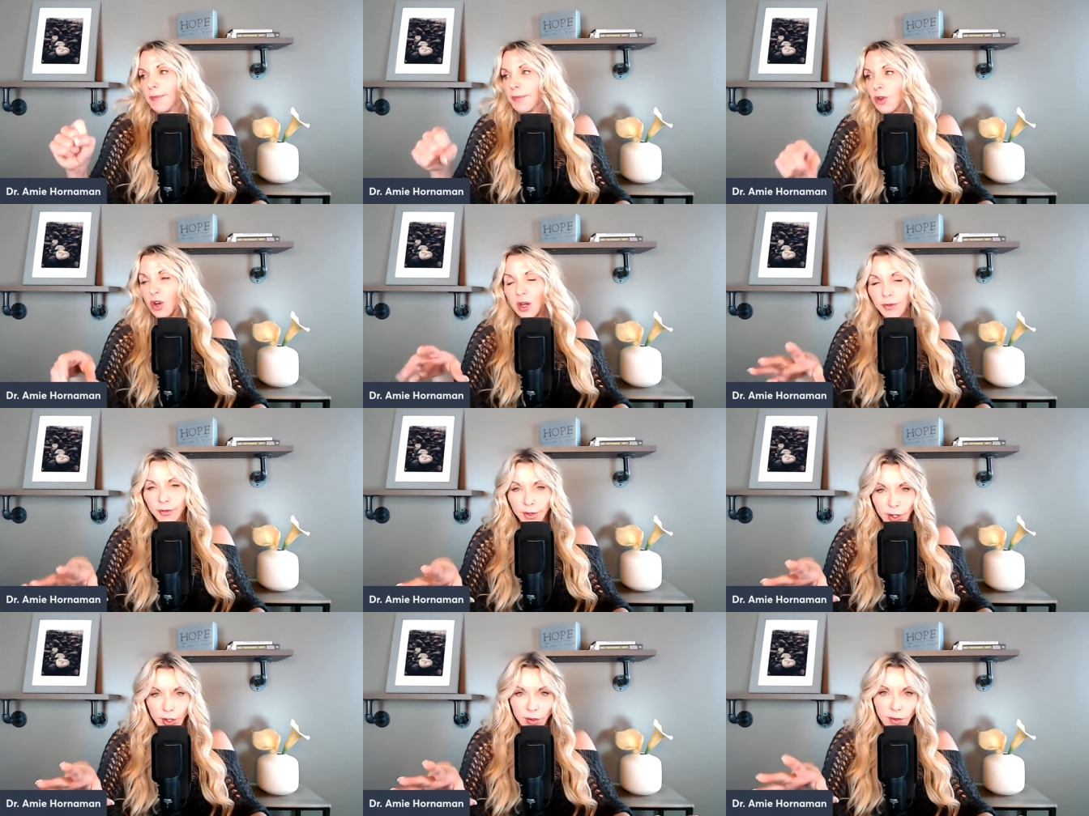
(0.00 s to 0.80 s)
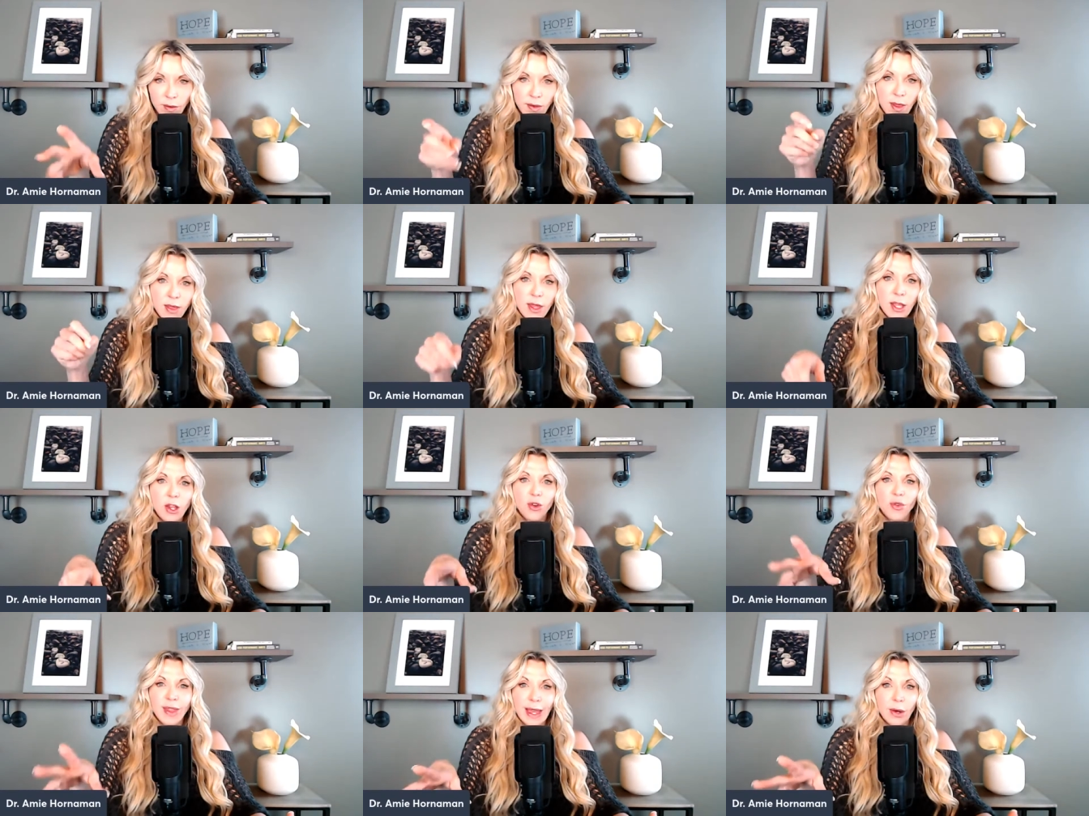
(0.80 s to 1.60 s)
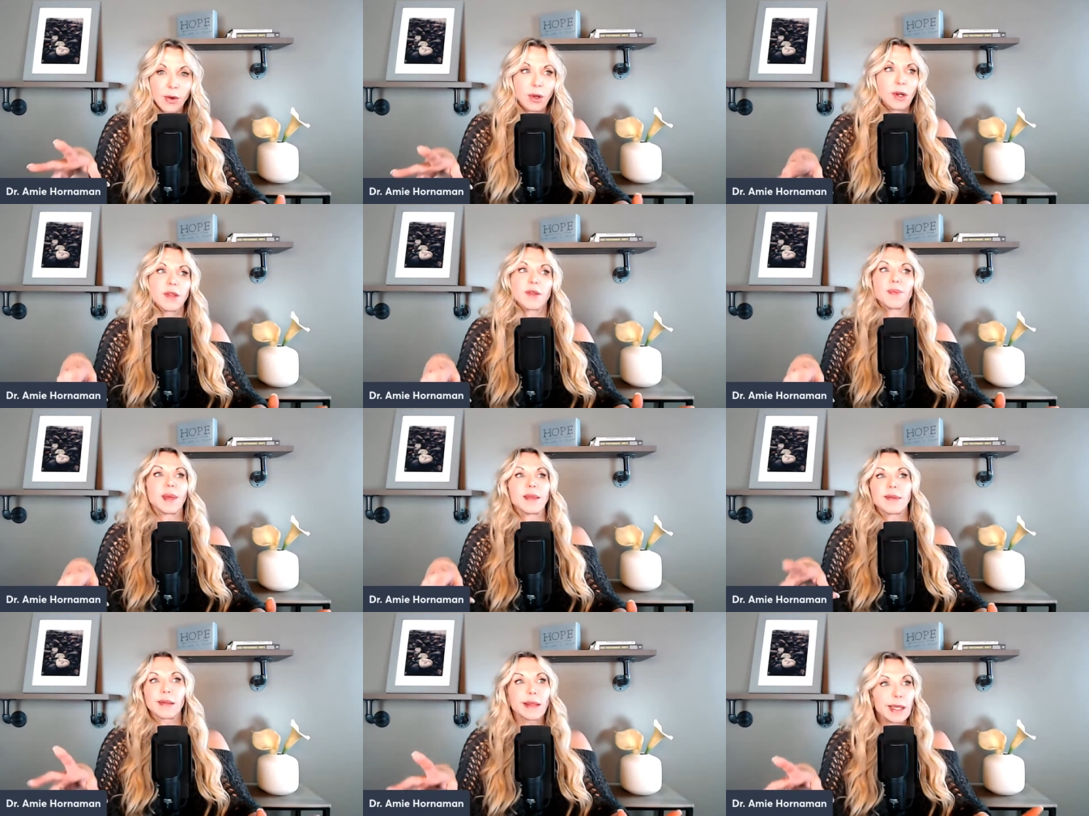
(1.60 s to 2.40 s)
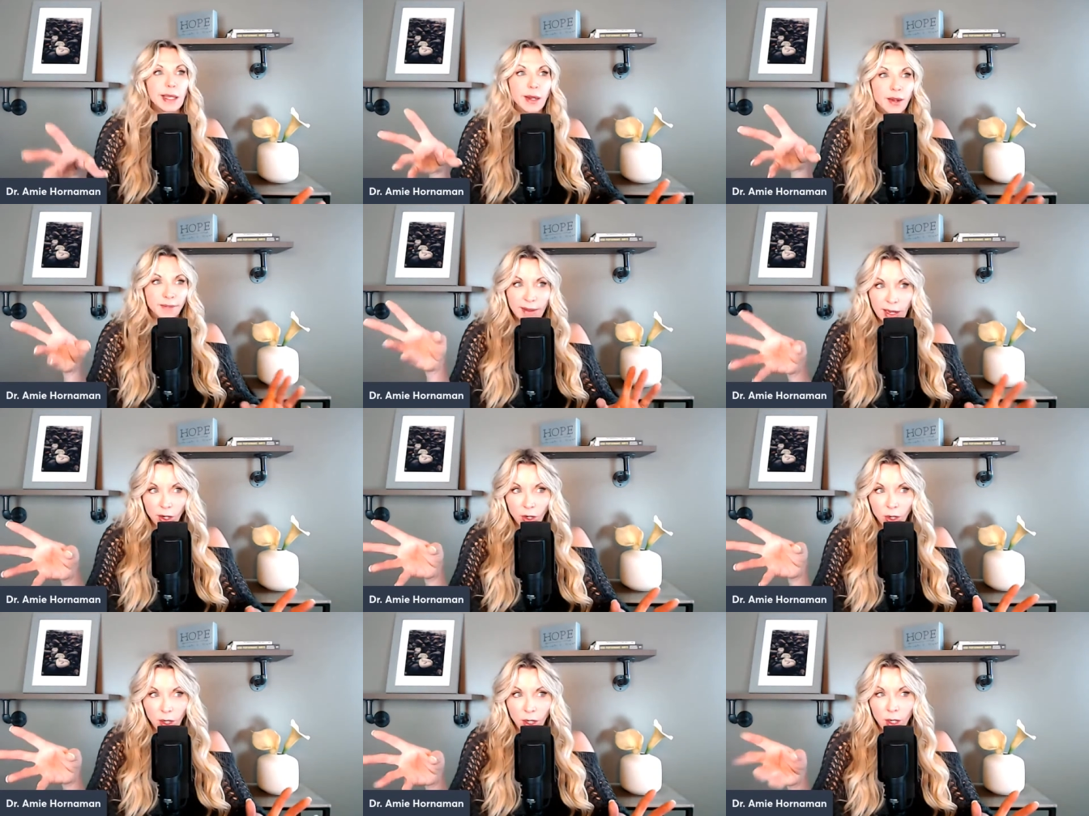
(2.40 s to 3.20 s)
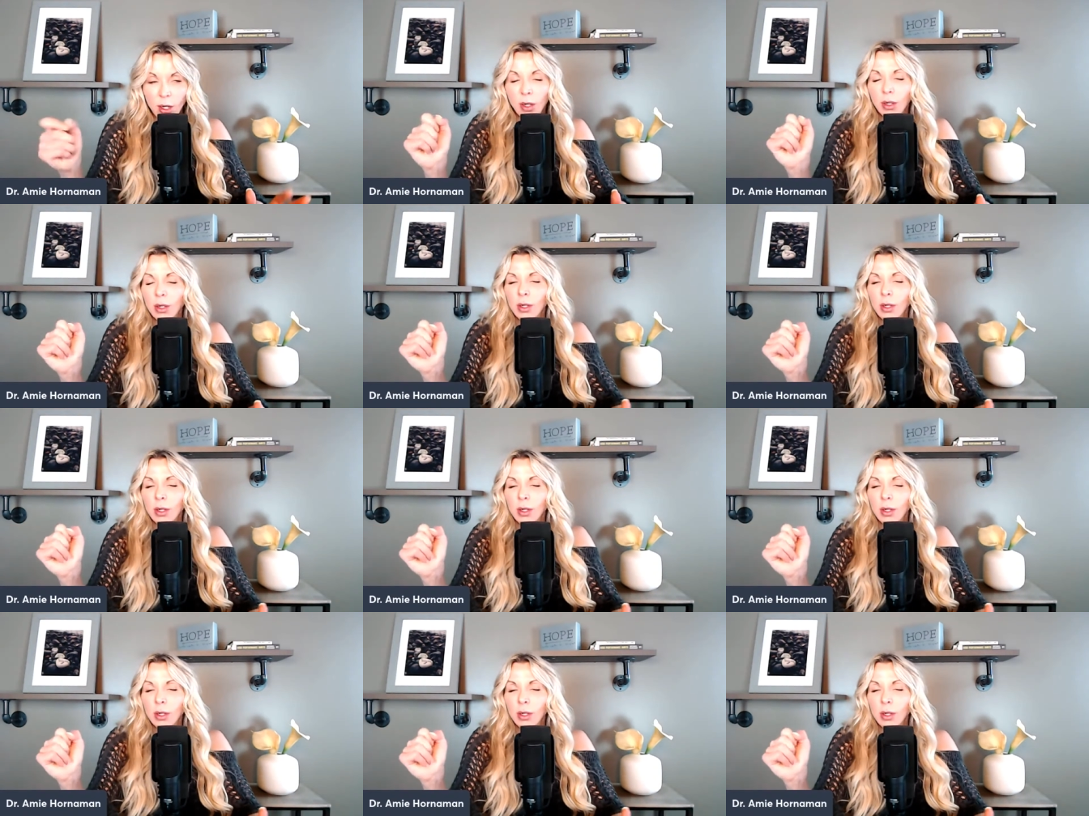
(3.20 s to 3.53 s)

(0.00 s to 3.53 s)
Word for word: They're confused. They think your thyroid is basically an invader.